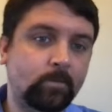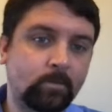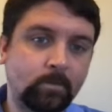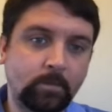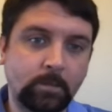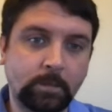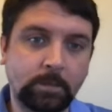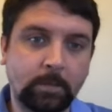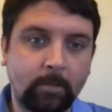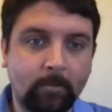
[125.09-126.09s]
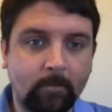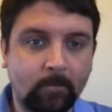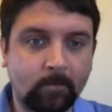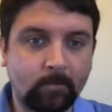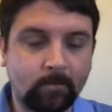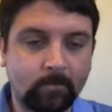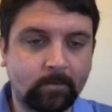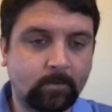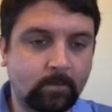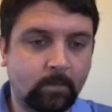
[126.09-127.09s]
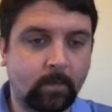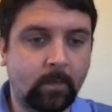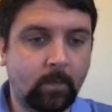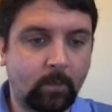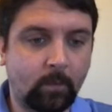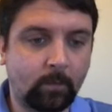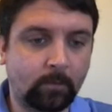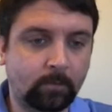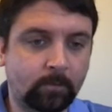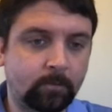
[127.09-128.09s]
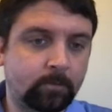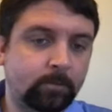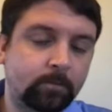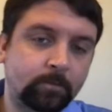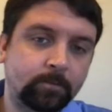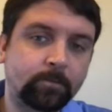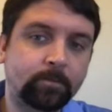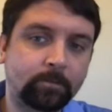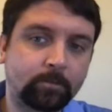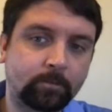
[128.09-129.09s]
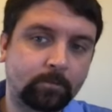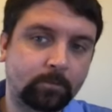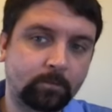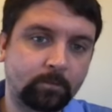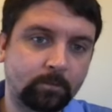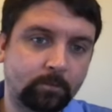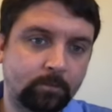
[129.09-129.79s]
(silent)